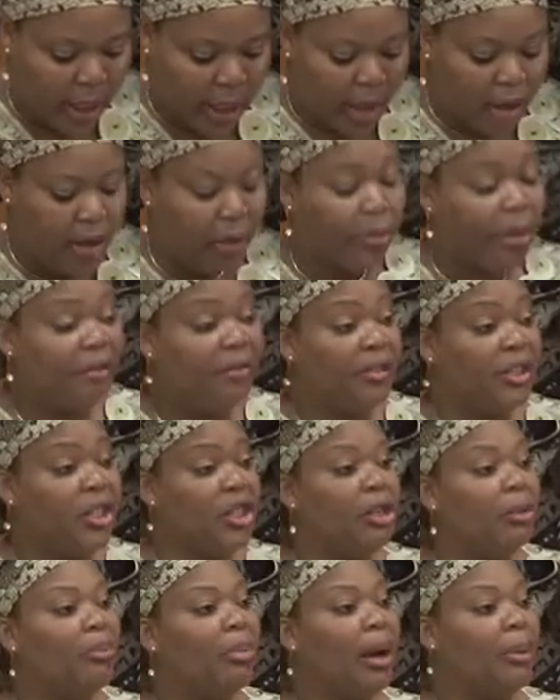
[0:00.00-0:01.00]
and a
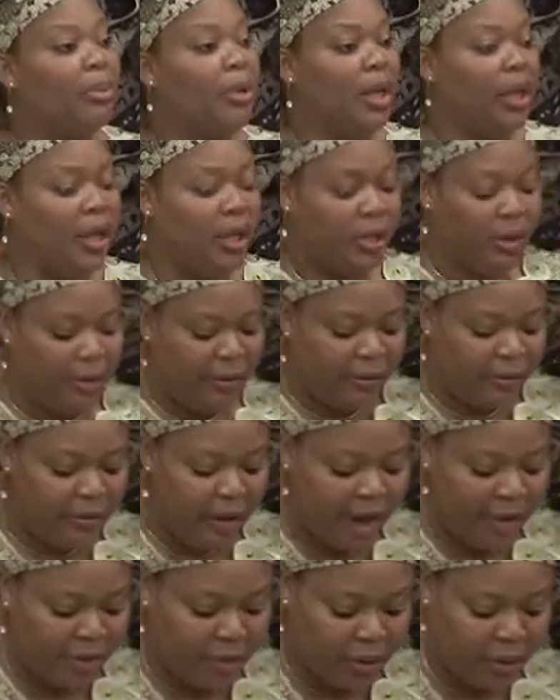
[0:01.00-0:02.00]
refugee population of
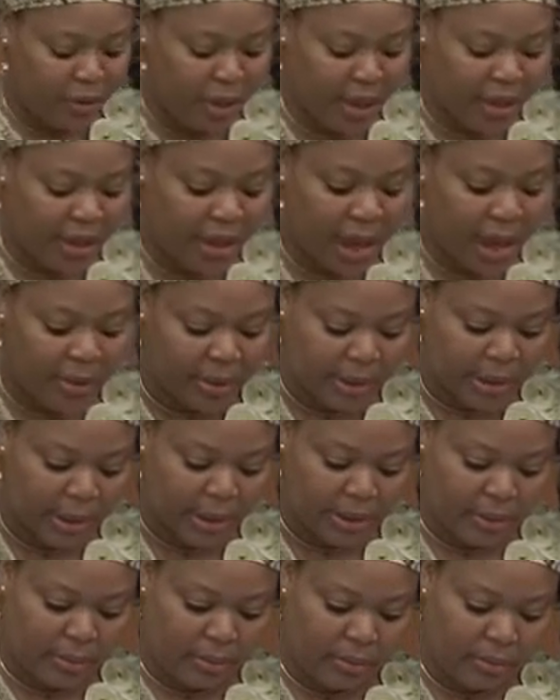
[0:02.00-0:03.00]

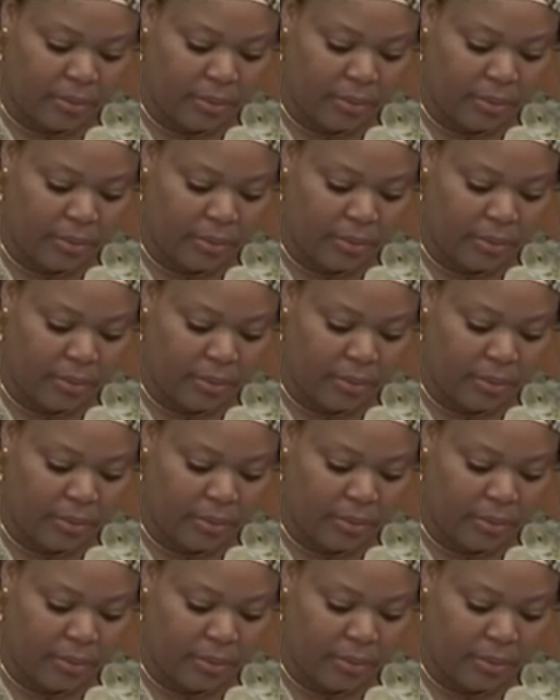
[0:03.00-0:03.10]
500,000.